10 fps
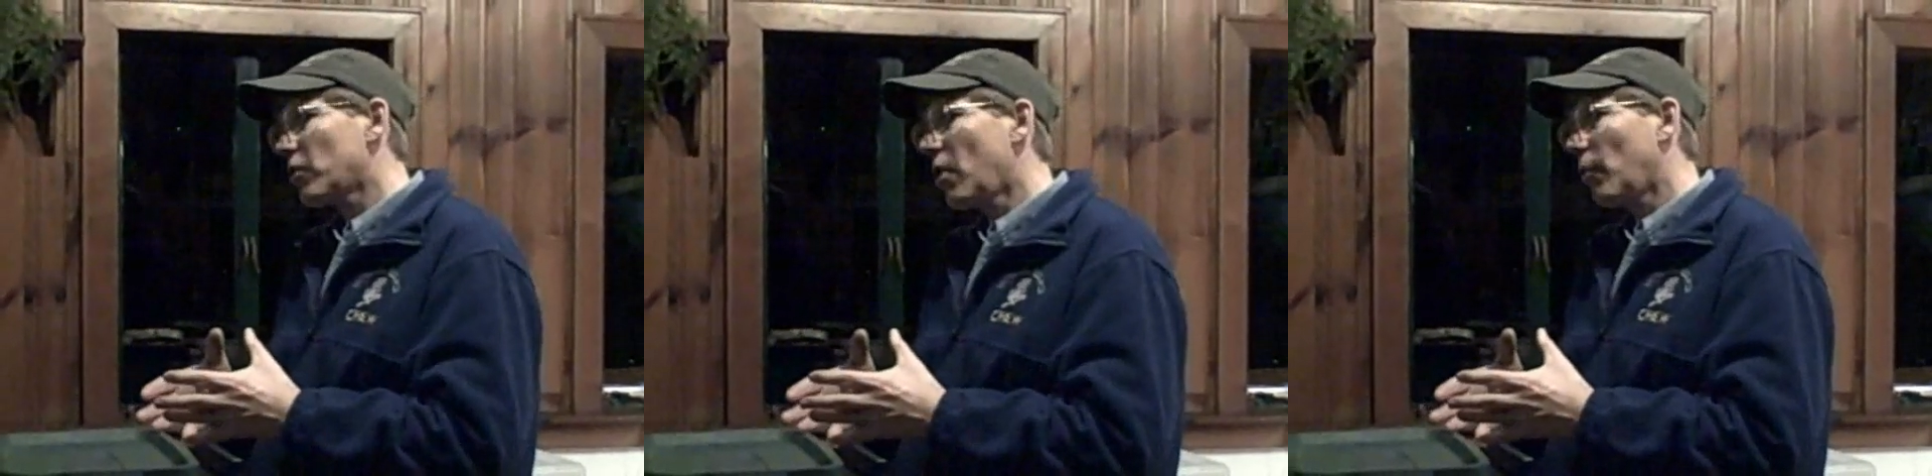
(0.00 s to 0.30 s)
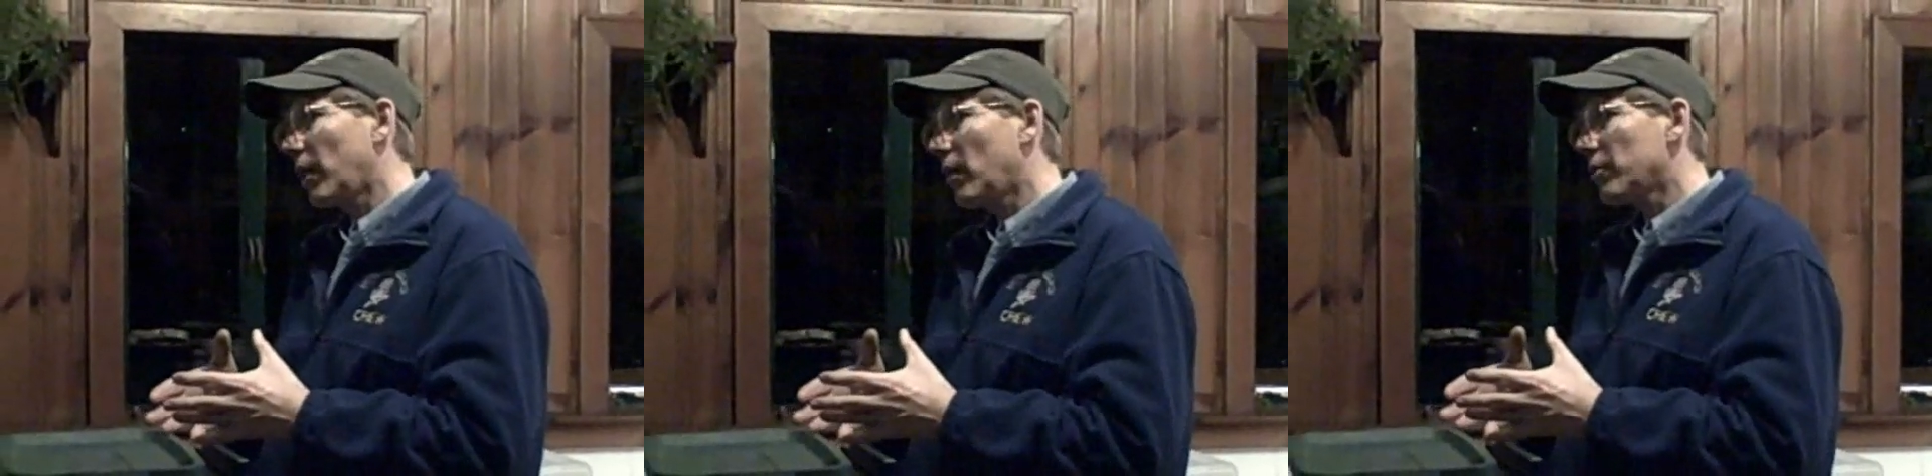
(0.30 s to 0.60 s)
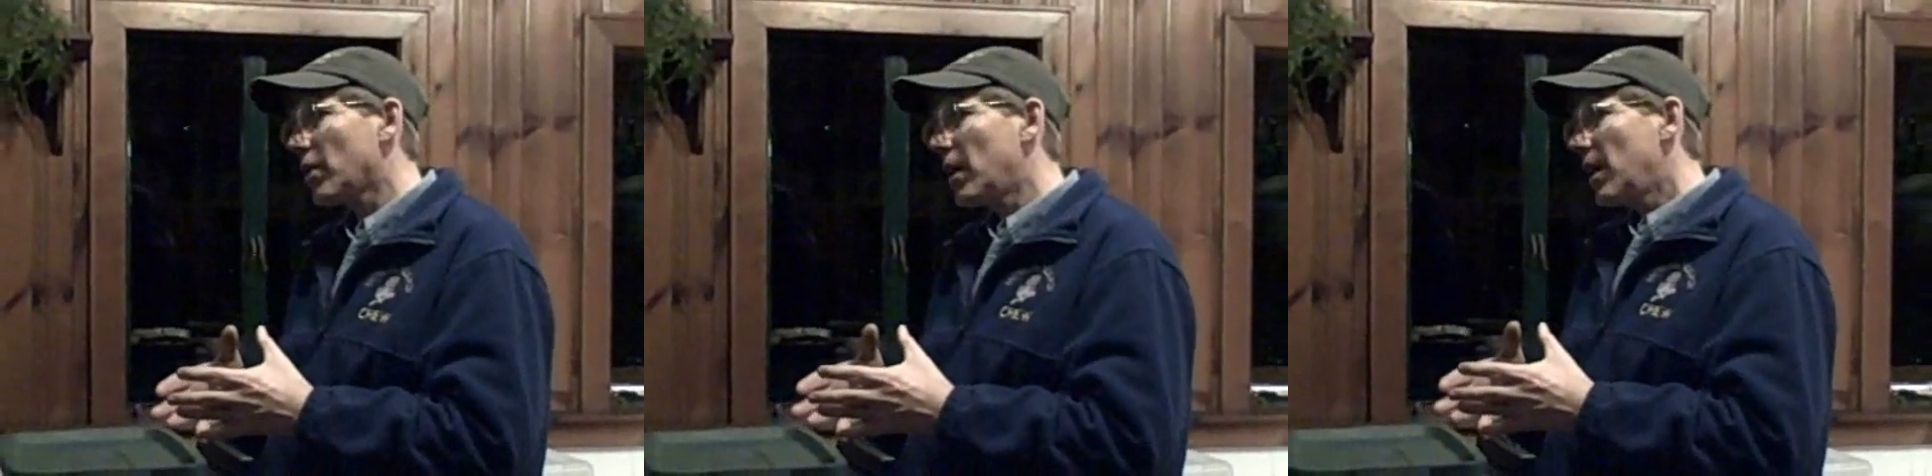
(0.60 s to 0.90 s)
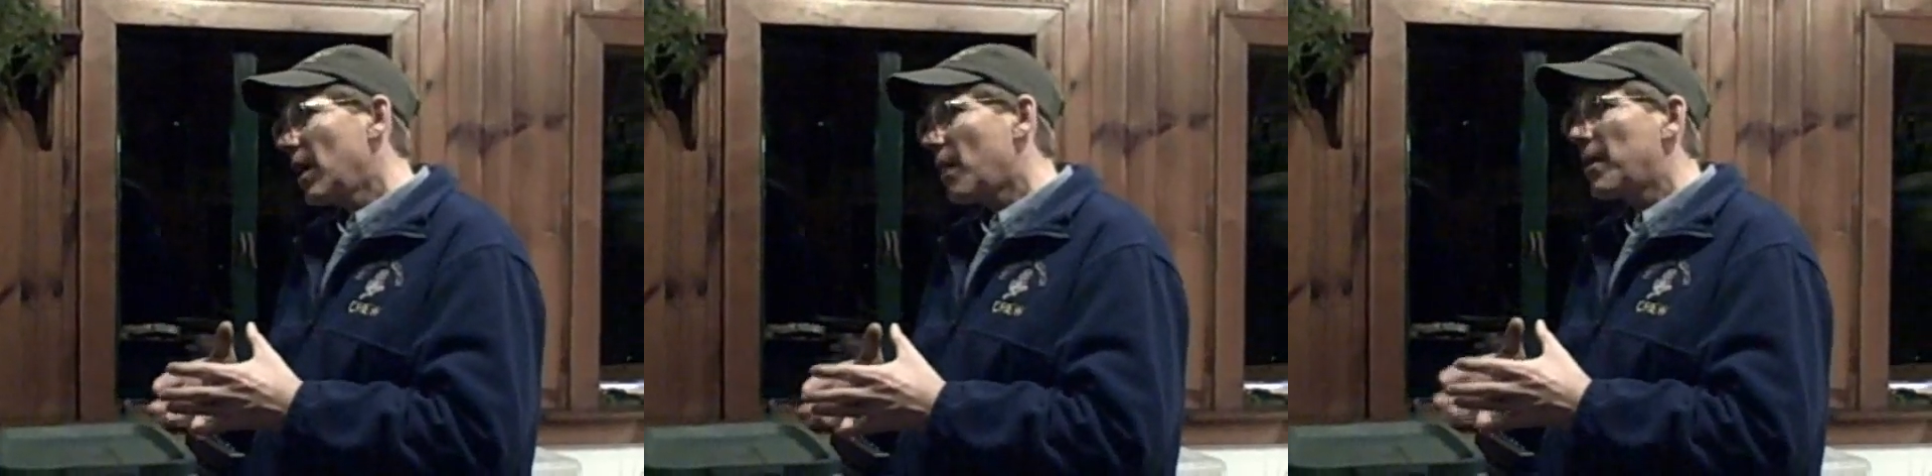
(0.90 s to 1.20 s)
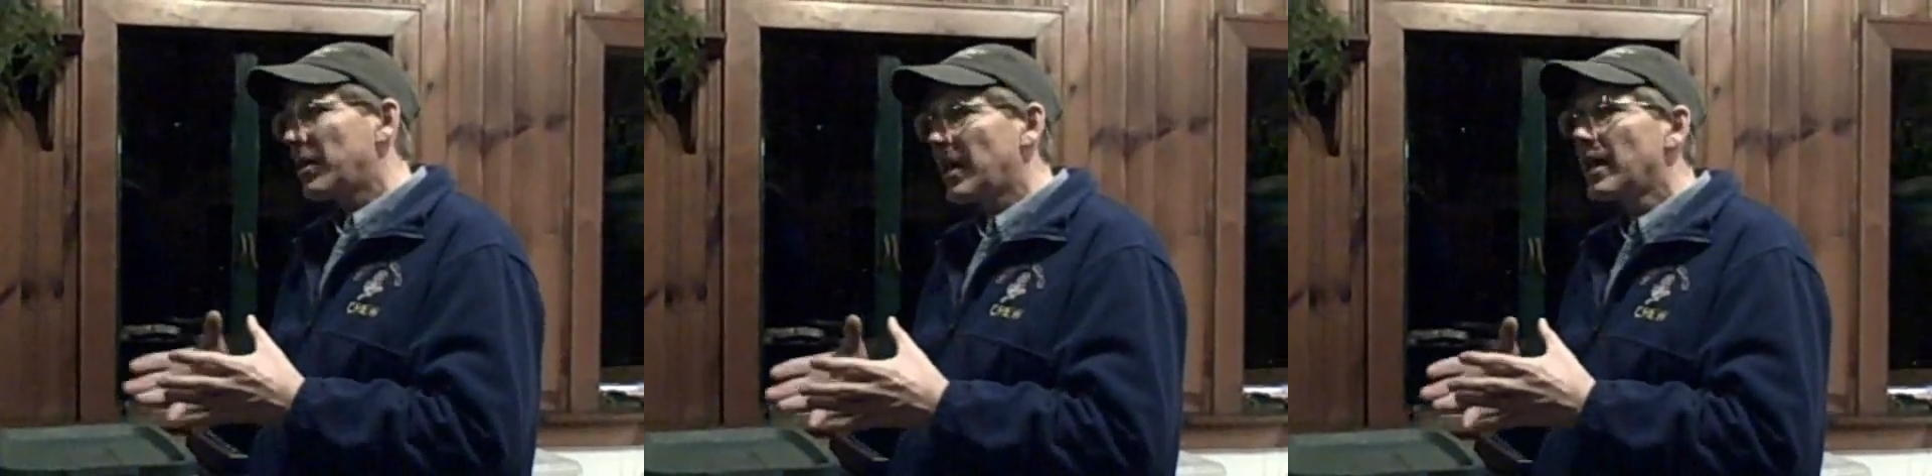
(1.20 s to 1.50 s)
of saw whet owls,
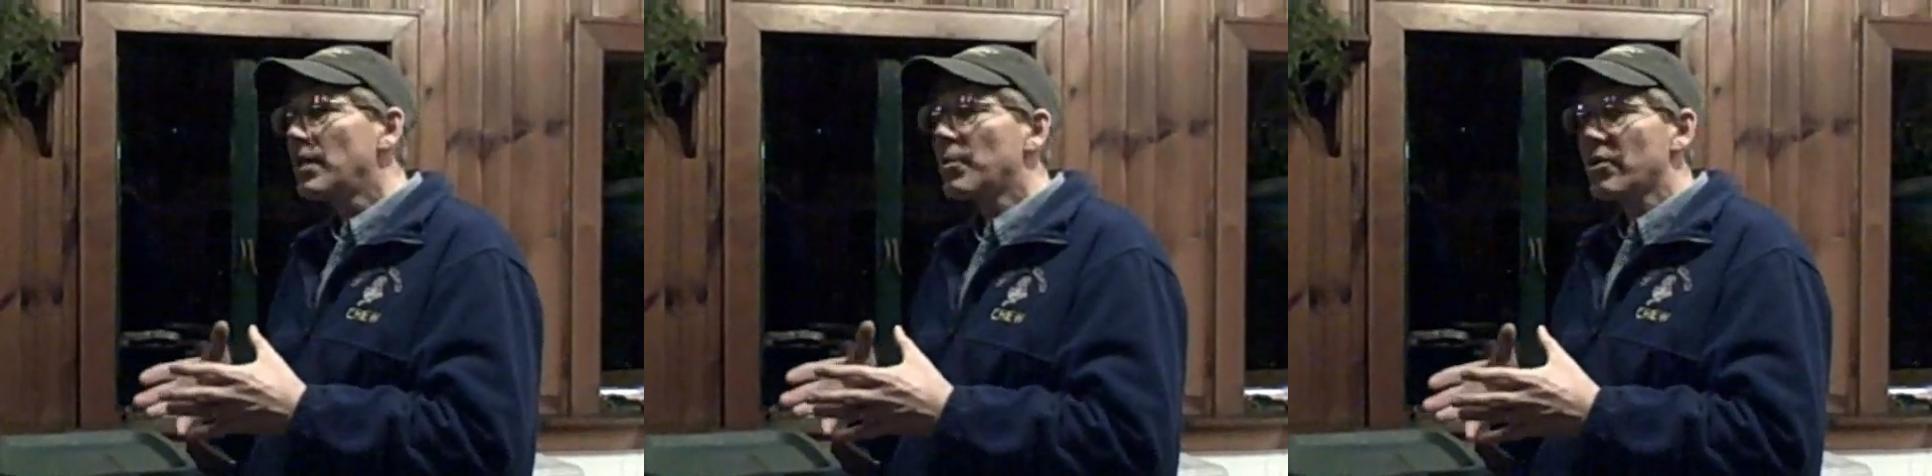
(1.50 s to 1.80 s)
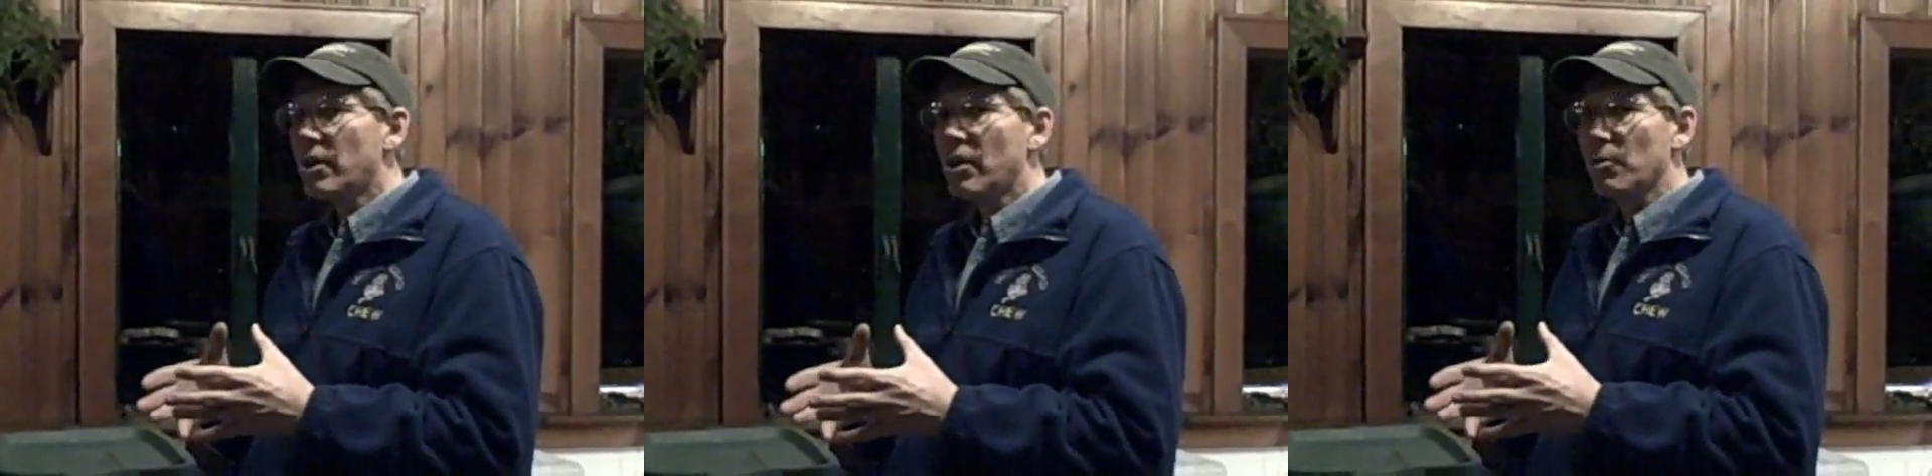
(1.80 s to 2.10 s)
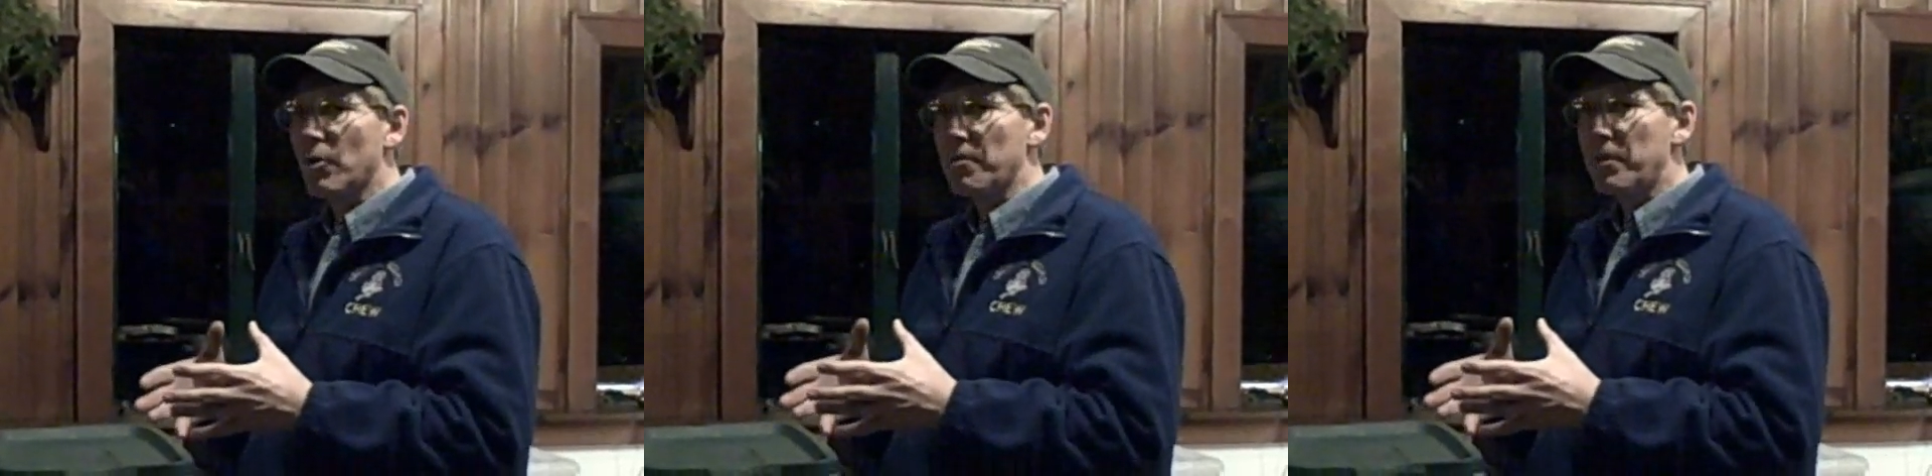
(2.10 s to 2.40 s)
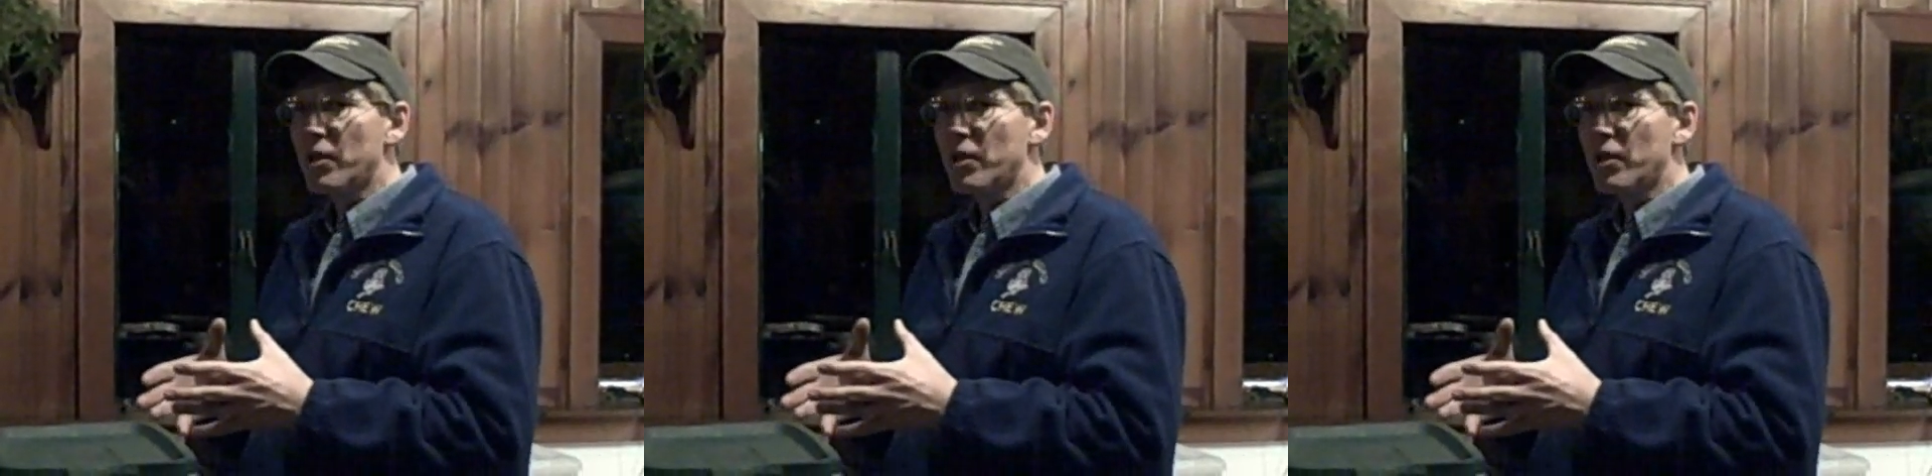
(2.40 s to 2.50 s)
about 90% of them are in